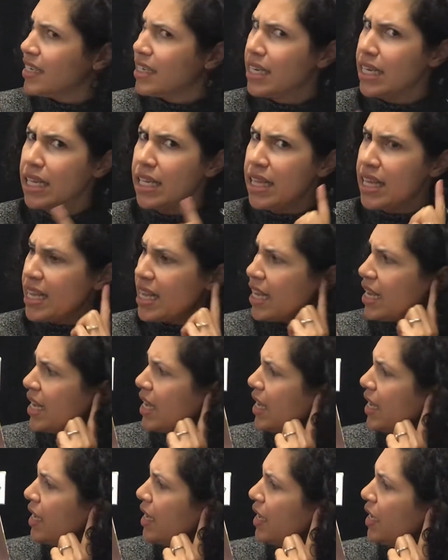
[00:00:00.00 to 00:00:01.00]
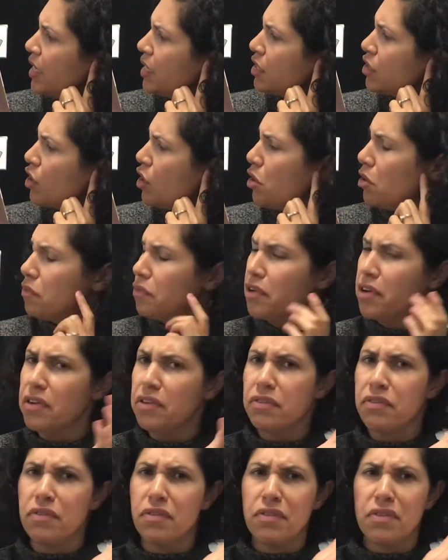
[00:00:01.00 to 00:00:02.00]
in the ears of a
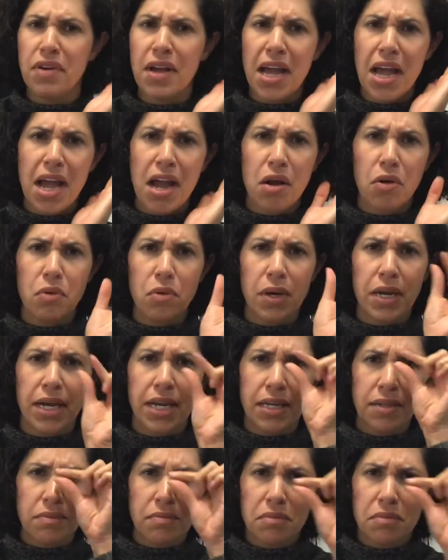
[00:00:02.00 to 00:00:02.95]
very